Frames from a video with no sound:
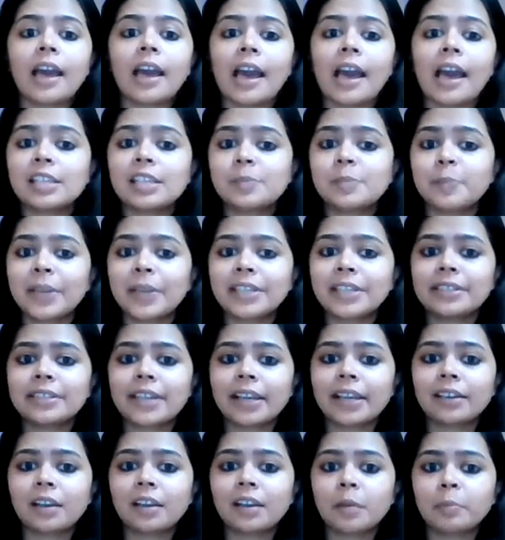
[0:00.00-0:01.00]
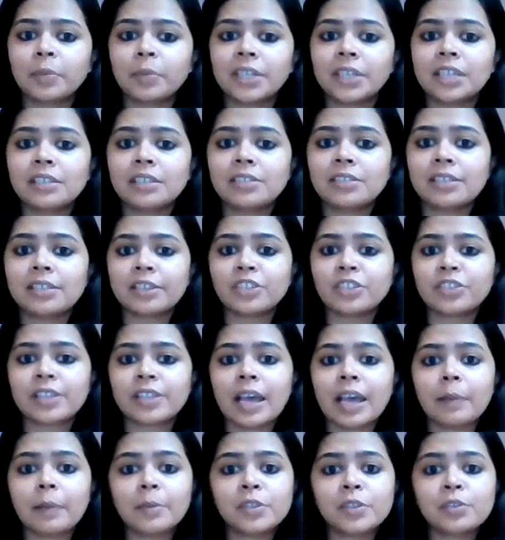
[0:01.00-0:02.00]
As big tech companies such as
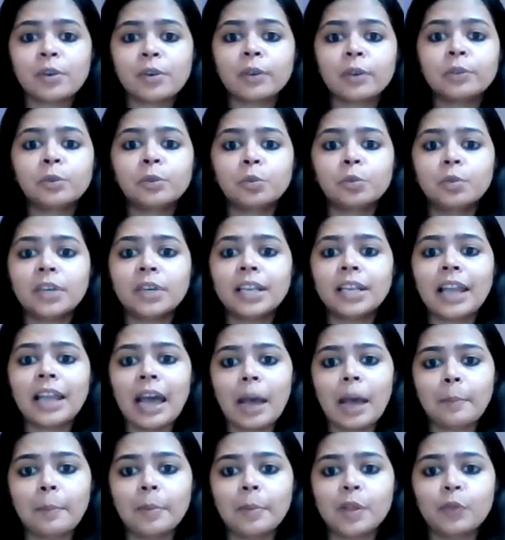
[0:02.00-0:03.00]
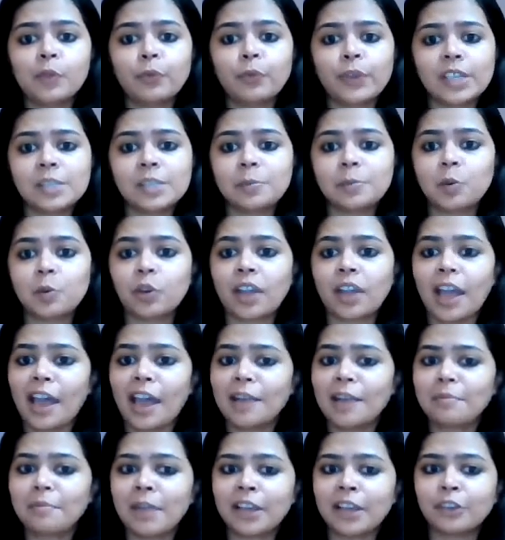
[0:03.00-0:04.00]
Amazon, Google, Apple, Facebook,
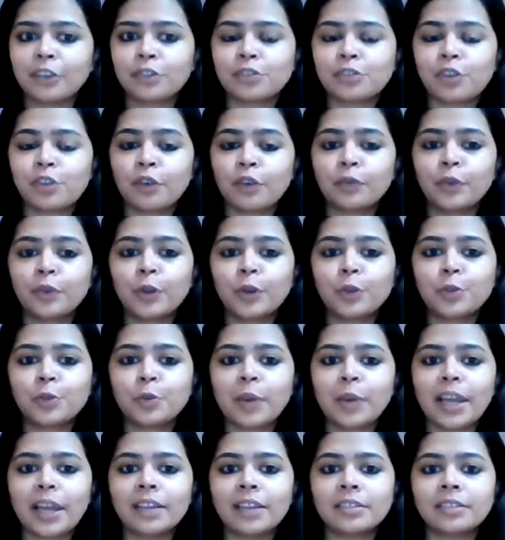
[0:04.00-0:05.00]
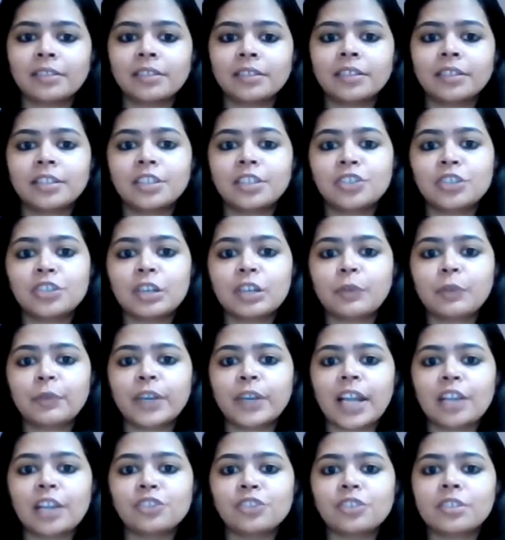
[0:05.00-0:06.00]
and Microsoft look to enter the digital
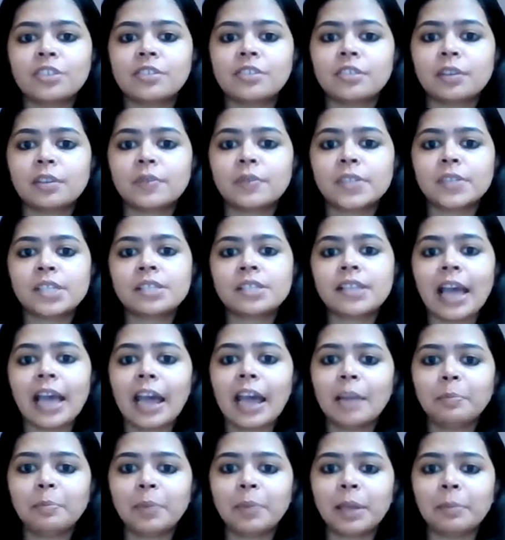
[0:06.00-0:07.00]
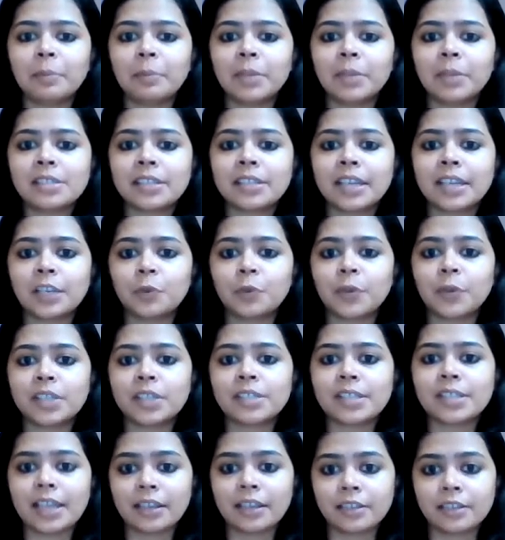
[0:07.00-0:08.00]
financial services and payments gateway
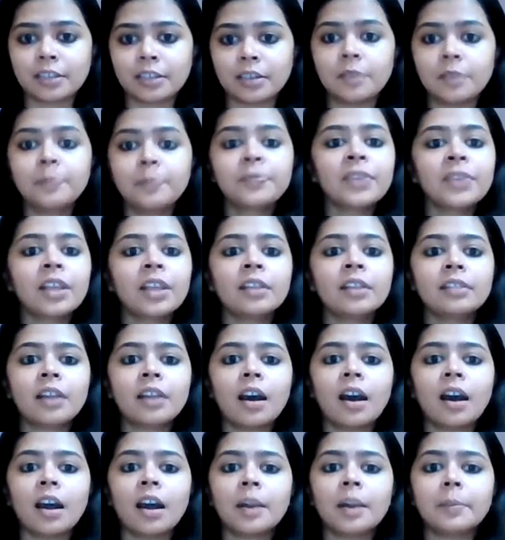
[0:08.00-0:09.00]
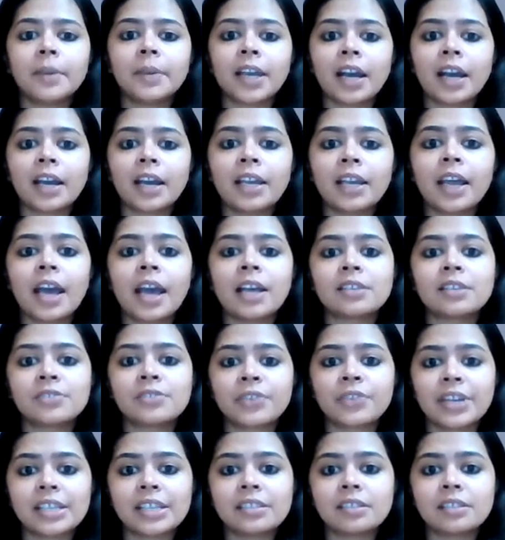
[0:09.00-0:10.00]
sector, the RBI
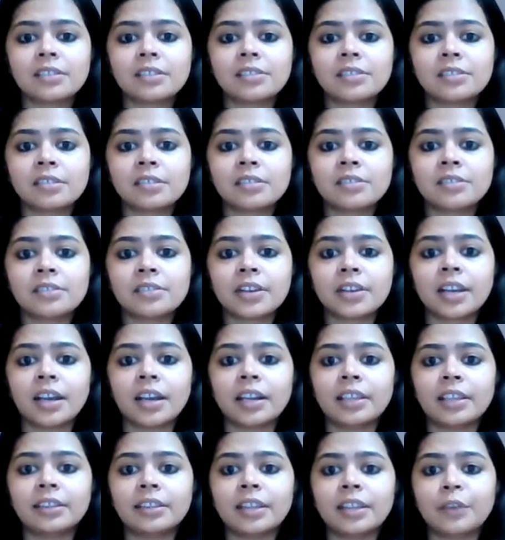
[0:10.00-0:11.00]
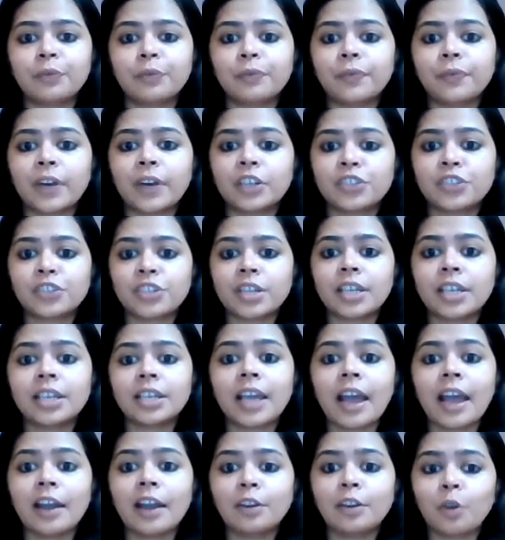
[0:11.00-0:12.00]
has raised concerns regarding their functioning
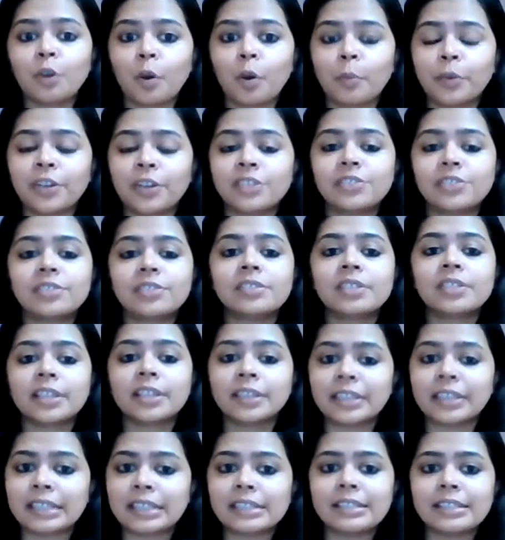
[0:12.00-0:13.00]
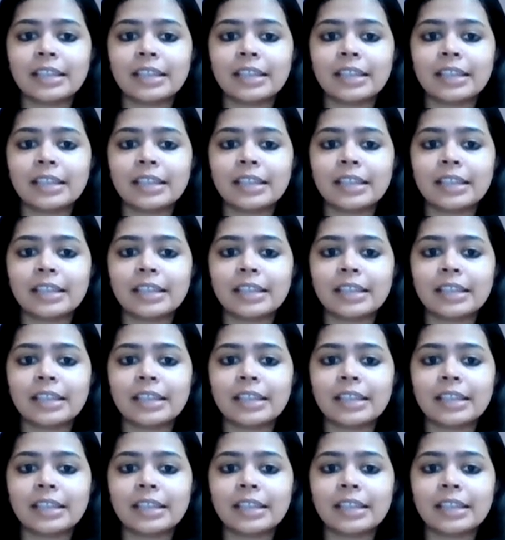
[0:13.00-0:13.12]
and operations in these